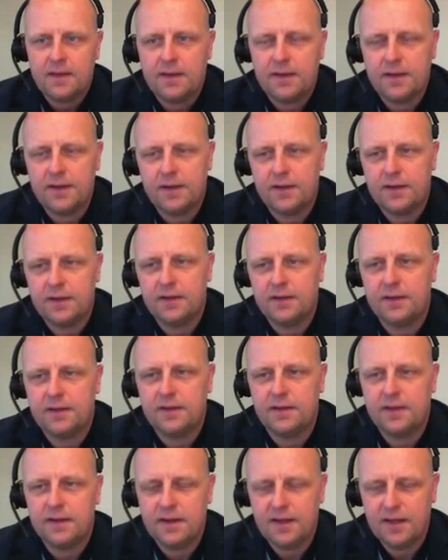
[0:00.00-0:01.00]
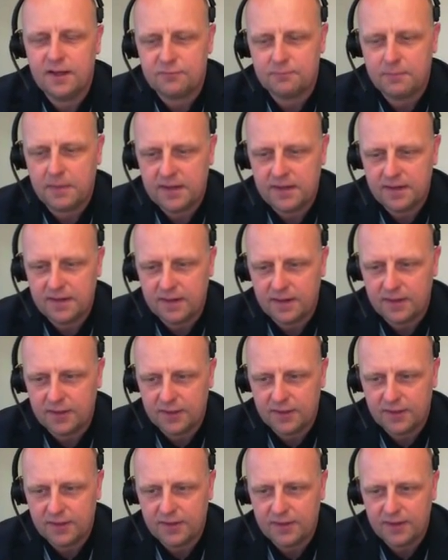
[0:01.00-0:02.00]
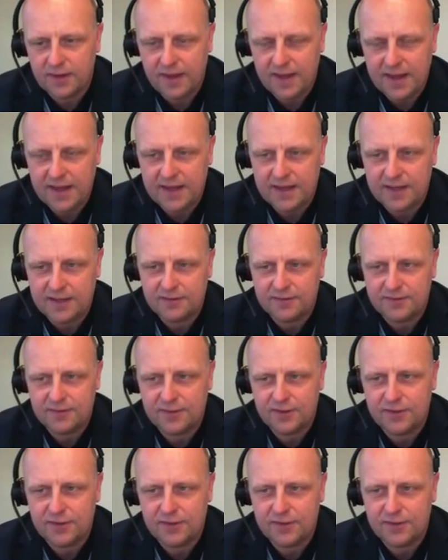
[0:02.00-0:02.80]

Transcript: It has been a